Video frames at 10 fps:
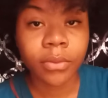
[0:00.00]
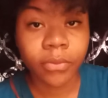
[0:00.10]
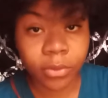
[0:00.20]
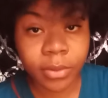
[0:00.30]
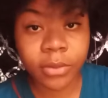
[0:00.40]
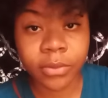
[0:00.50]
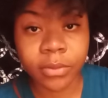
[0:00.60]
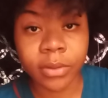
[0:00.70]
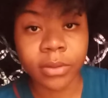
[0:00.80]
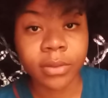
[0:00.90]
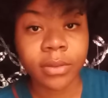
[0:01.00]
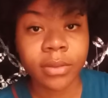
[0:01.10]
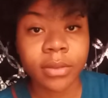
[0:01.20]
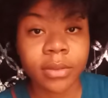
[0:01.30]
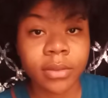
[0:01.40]
For real, for real.
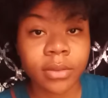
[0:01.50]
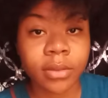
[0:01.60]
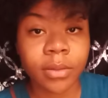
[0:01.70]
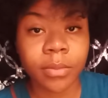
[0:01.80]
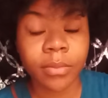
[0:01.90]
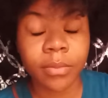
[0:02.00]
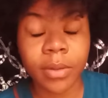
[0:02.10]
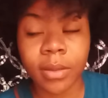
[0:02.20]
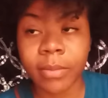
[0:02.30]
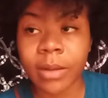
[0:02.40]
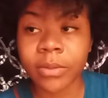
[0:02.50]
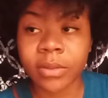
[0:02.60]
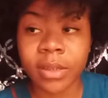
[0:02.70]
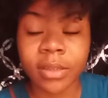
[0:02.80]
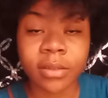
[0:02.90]
But the Bible
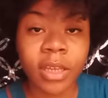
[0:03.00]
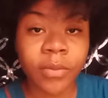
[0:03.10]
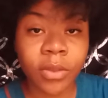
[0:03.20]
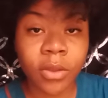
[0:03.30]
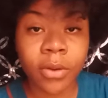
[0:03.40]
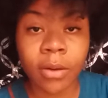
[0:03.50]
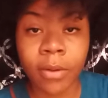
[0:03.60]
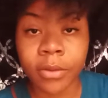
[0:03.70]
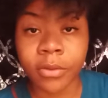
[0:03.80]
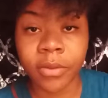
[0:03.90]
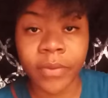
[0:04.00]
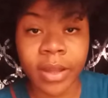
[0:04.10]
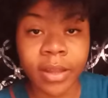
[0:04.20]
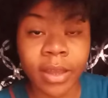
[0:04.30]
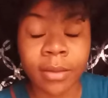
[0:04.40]
says, even though I walk through the
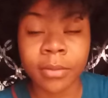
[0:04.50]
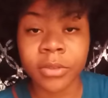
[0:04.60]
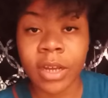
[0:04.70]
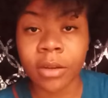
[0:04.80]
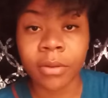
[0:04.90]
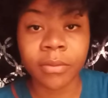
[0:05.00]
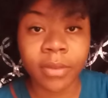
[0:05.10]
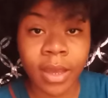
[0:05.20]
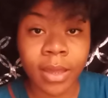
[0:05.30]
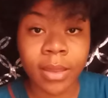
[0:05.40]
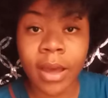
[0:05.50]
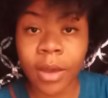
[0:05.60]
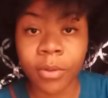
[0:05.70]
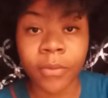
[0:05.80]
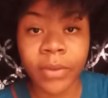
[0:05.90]
valley of the shadow of death,
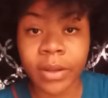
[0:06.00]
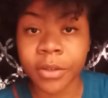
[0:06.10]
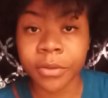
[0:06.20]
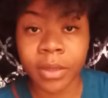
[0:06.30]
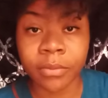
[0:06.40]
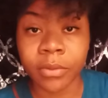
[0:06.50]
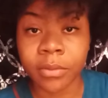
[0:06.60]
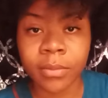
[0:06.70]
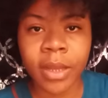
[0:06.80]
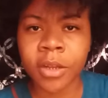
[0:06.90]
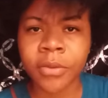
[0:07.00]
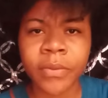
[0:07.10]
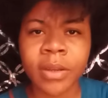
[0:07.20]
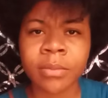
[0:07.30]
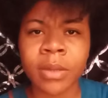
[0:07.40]
I will fear no evil. Ain't no
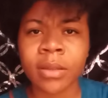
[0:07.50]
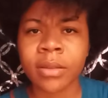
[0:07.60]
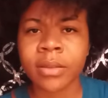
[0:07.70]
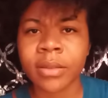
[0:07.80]
fear in me.